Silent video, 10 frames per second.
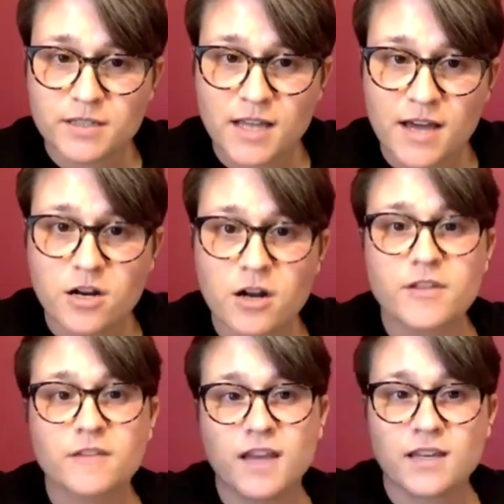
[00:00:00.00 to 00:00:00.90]
letter
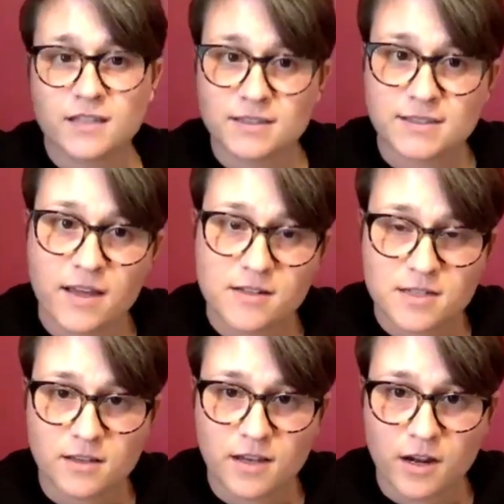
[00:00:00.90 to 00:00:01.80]
that they can send
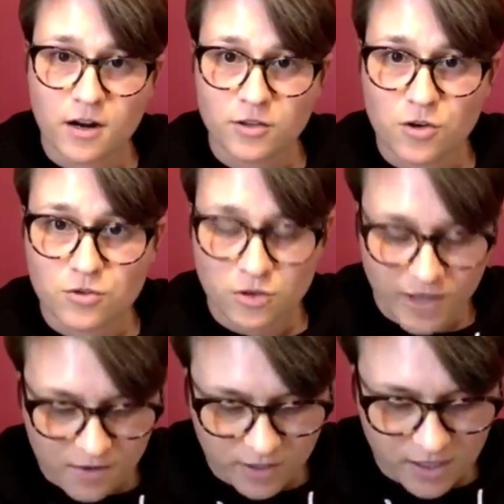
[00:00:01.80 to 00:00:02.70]
to their local
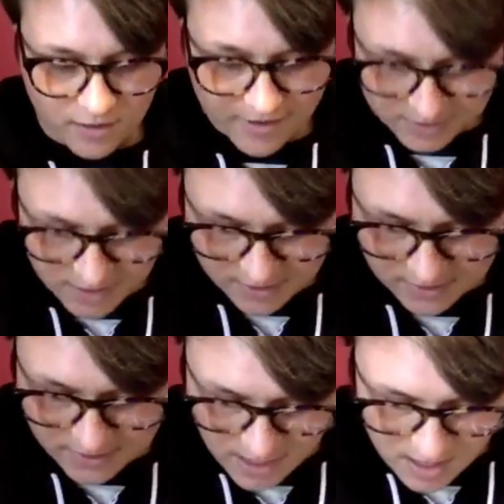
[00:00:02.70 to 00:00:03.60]
county electeds.